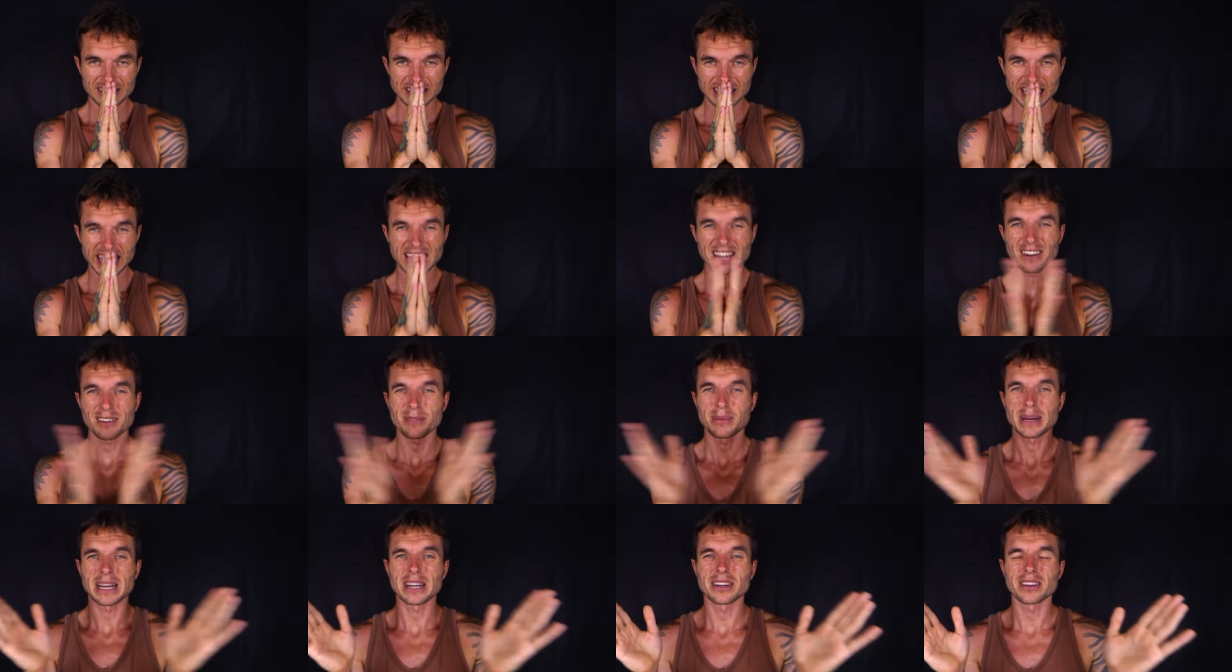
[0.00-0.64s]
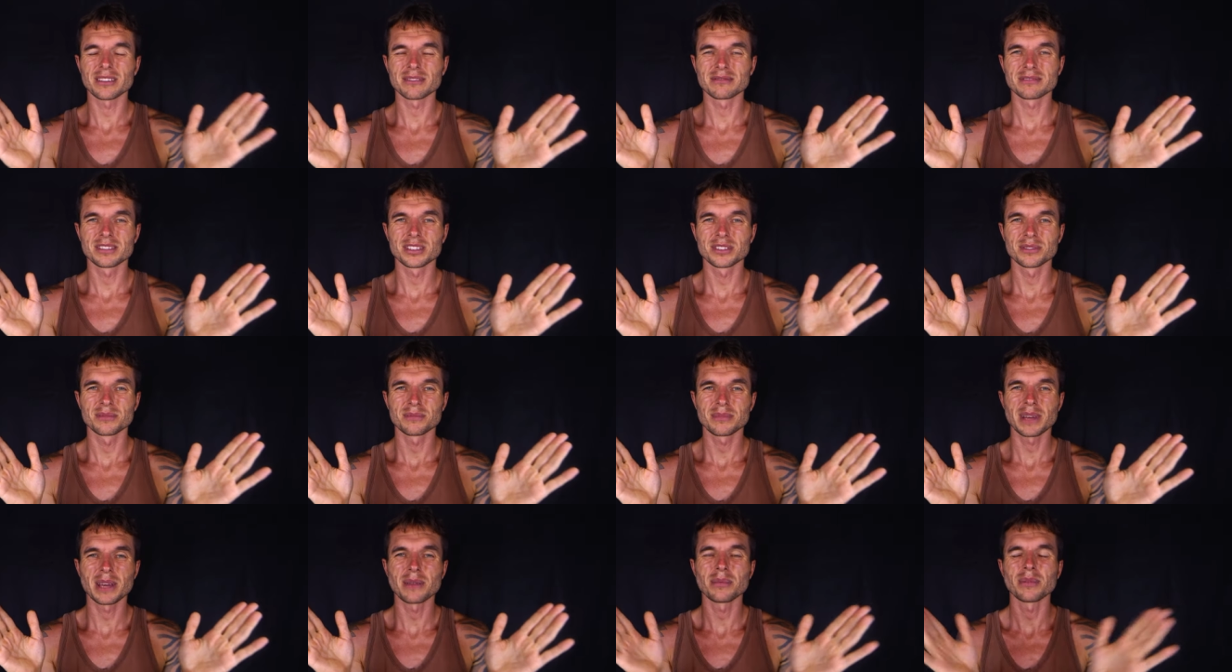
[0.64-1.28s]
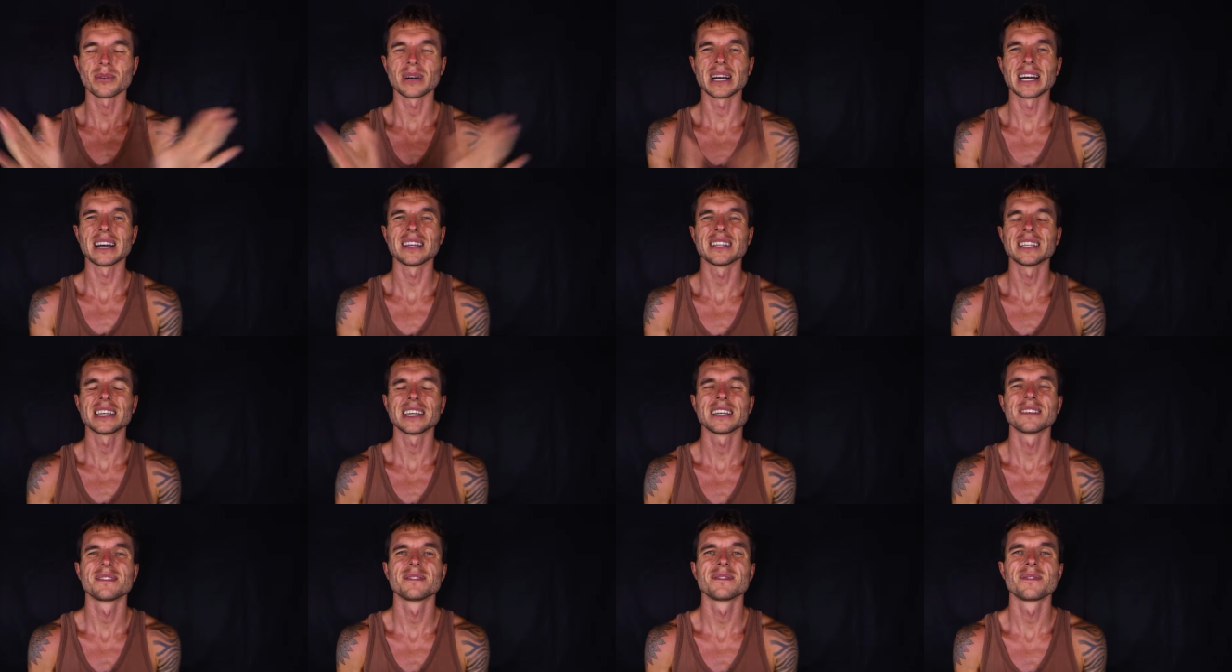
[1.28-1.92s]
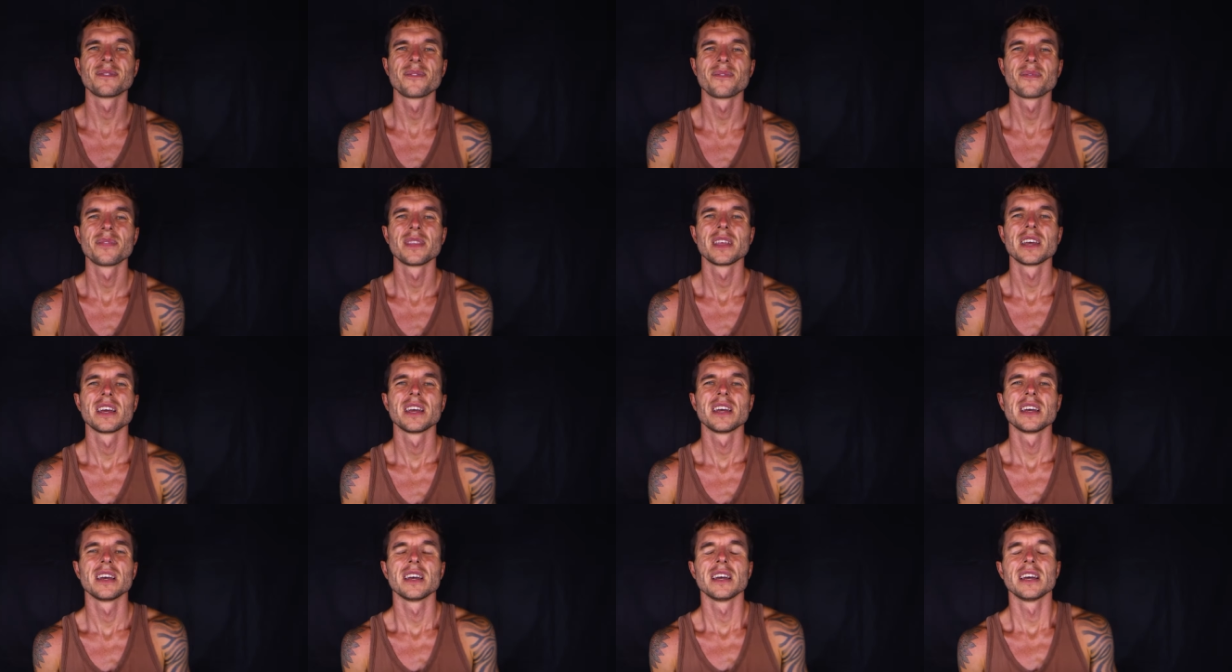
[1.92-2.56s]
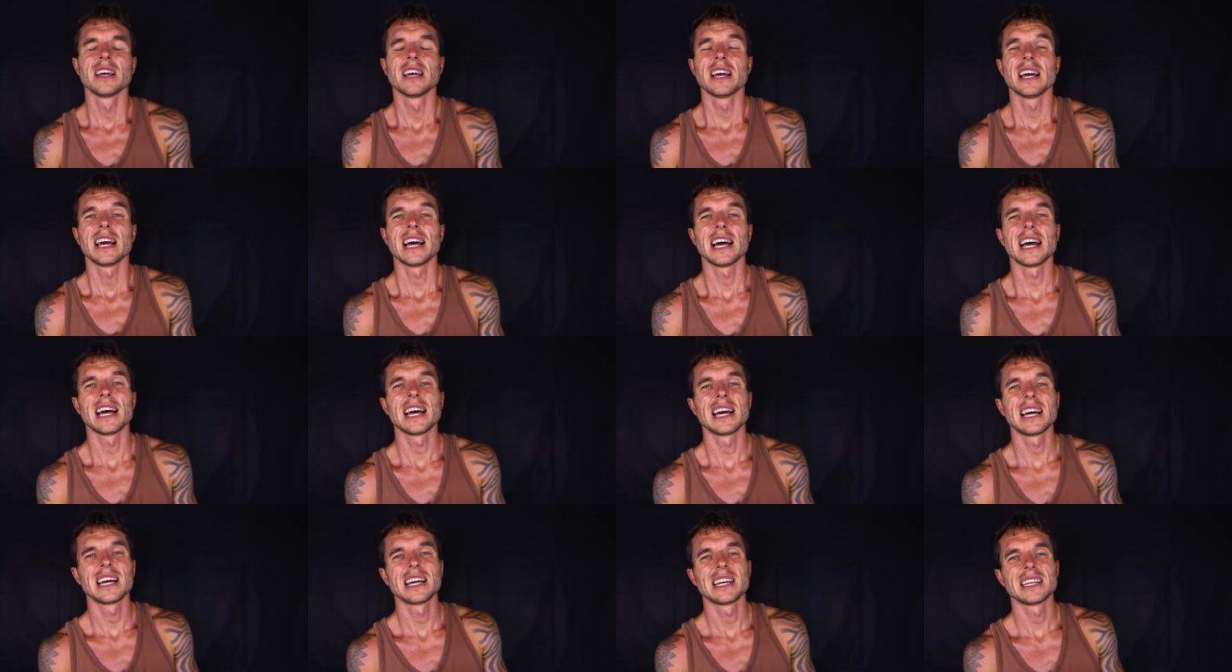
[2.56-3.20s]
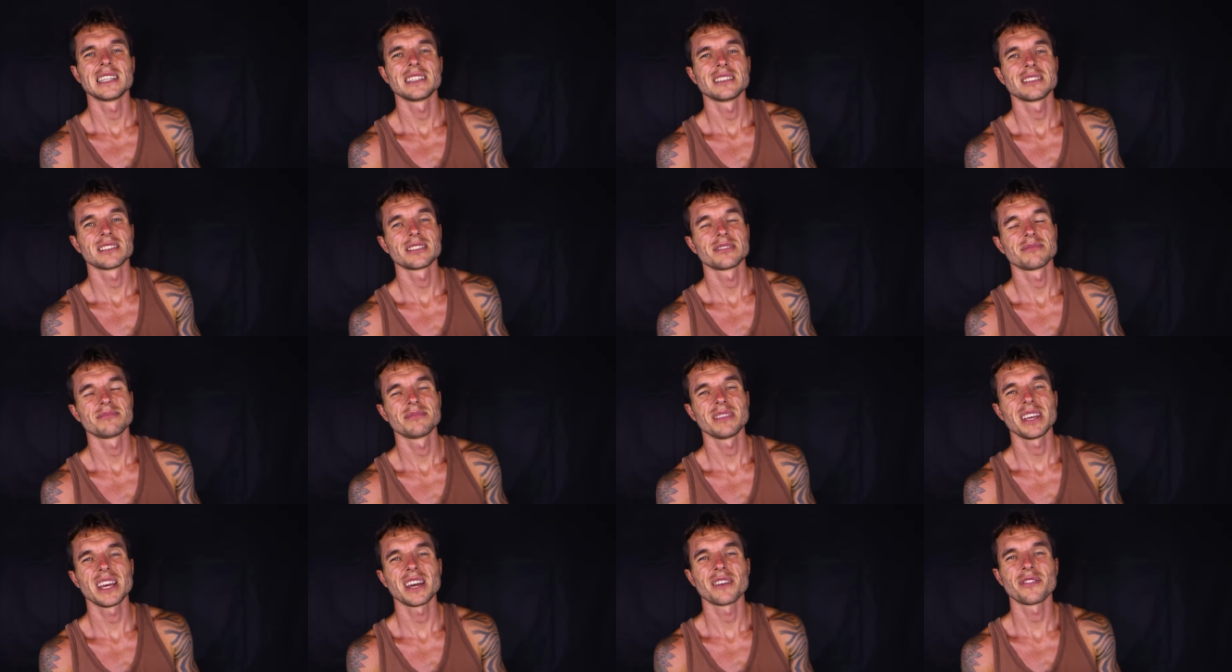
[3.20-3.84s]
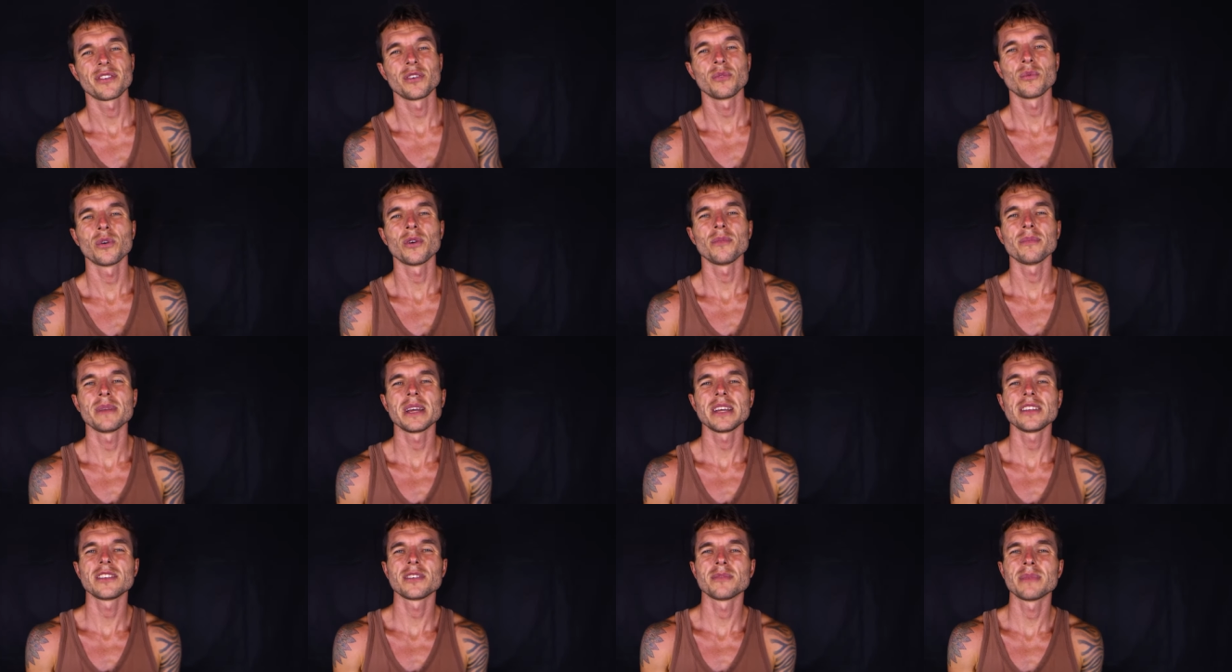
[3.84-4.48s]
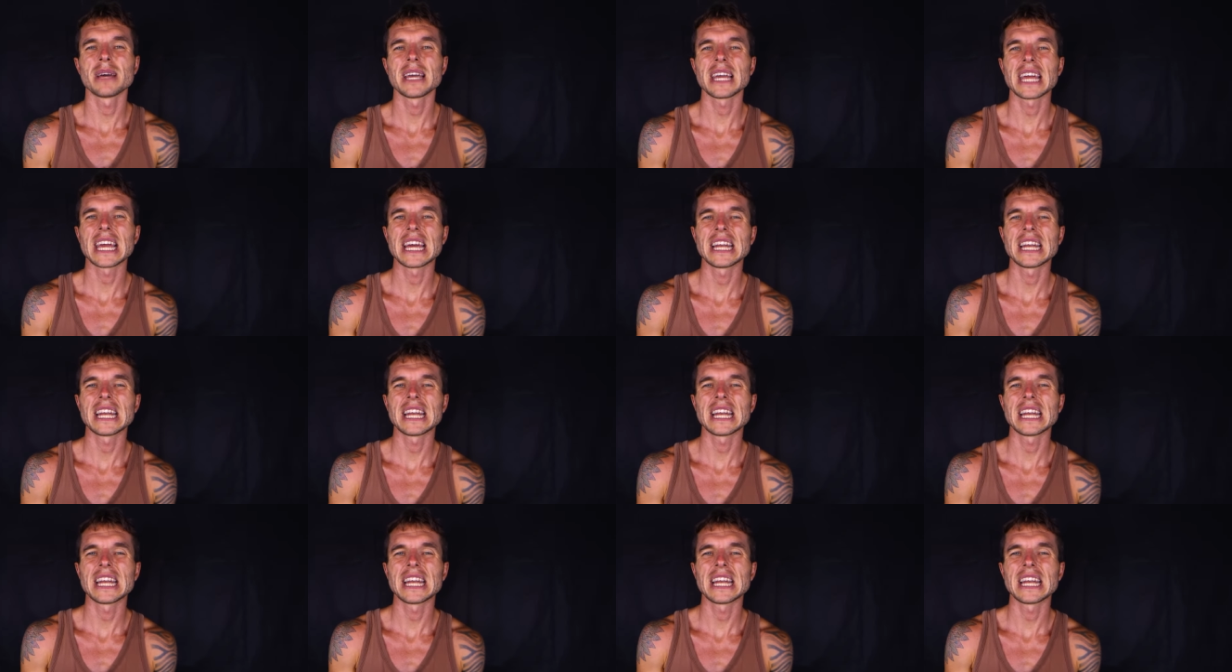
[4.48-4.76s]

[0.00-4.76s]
care about people out there. And yeah, if you want me to make